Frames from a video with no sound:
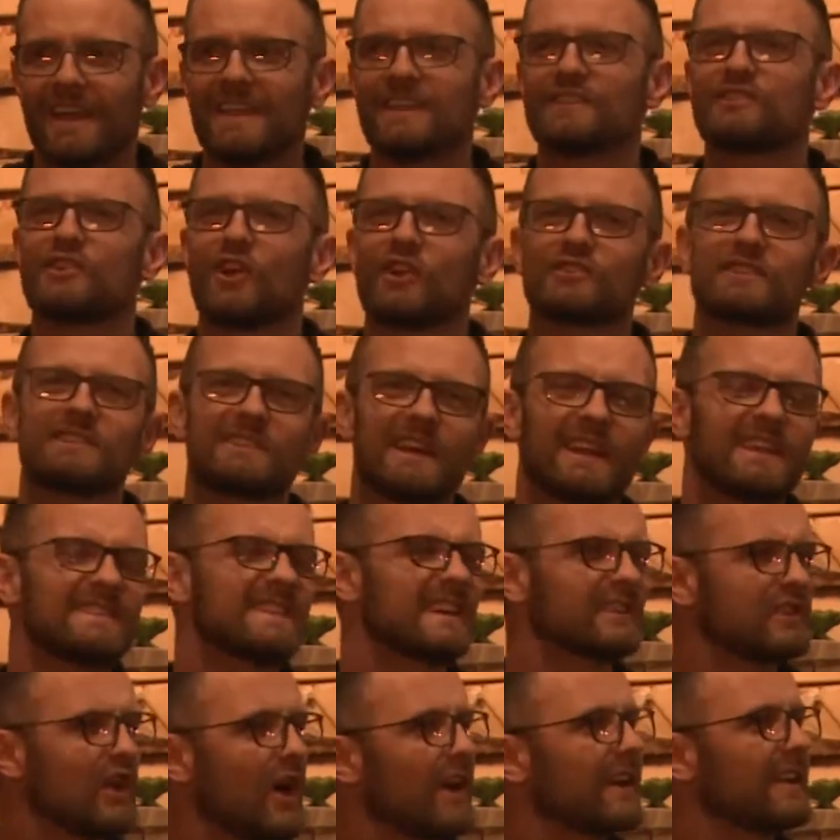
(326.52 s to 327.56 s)
then church on Sunday, he's
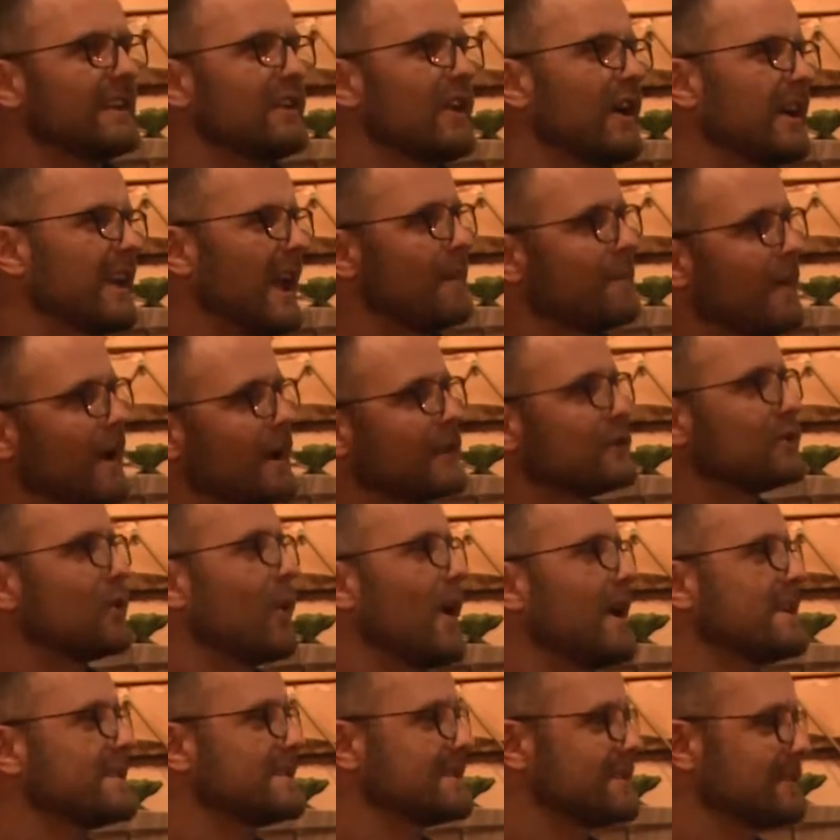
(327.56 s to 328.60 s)
like, no, I came like
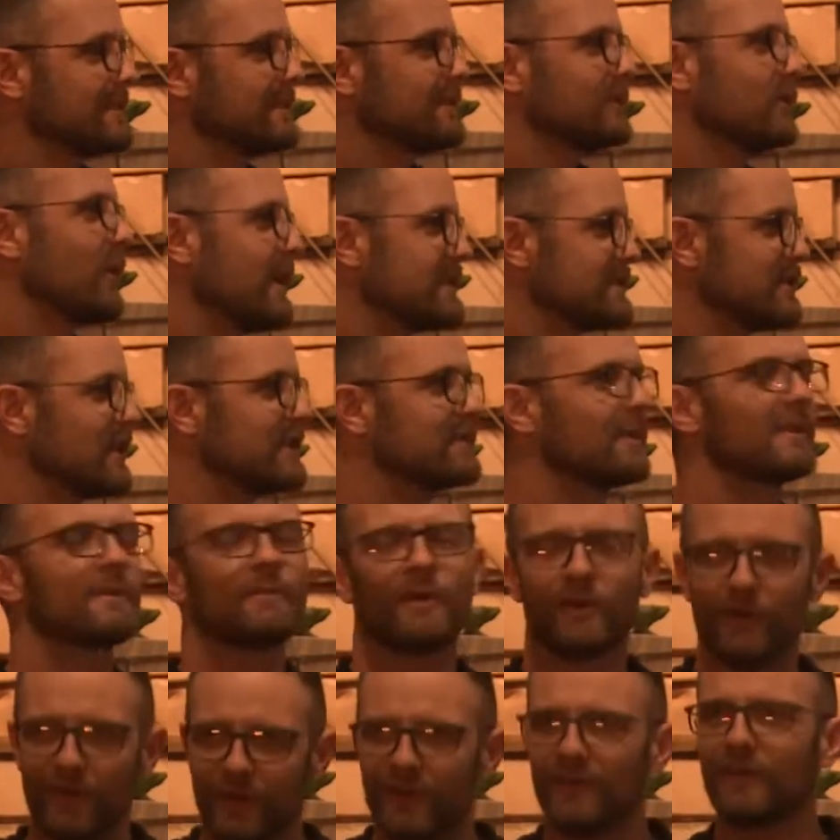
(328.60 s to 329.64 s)
twice last night. I'm
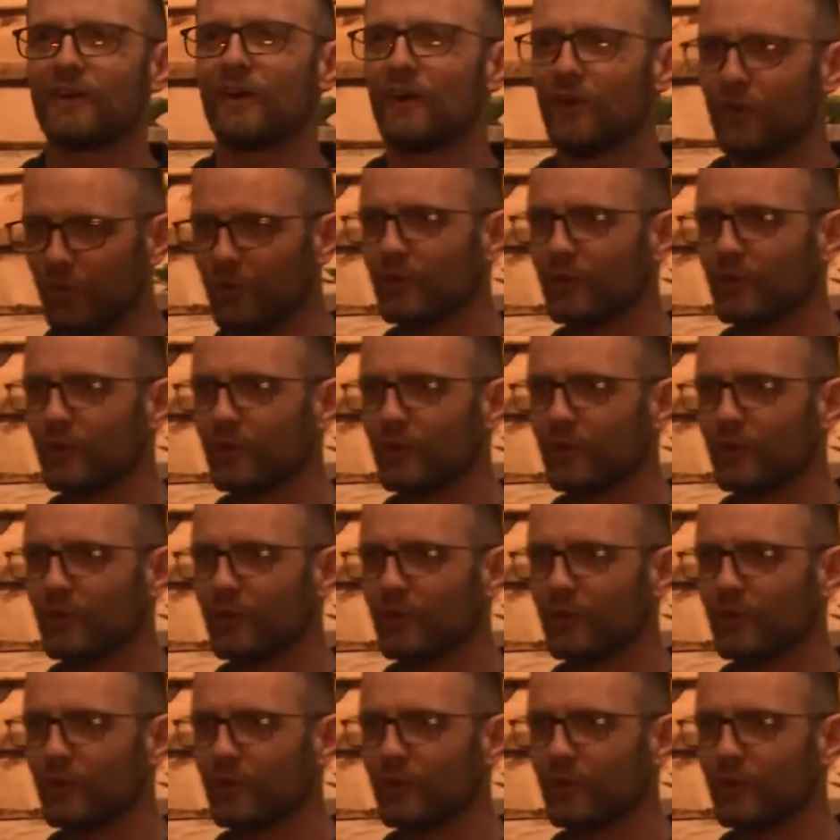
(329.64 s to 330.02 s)
like, oh, all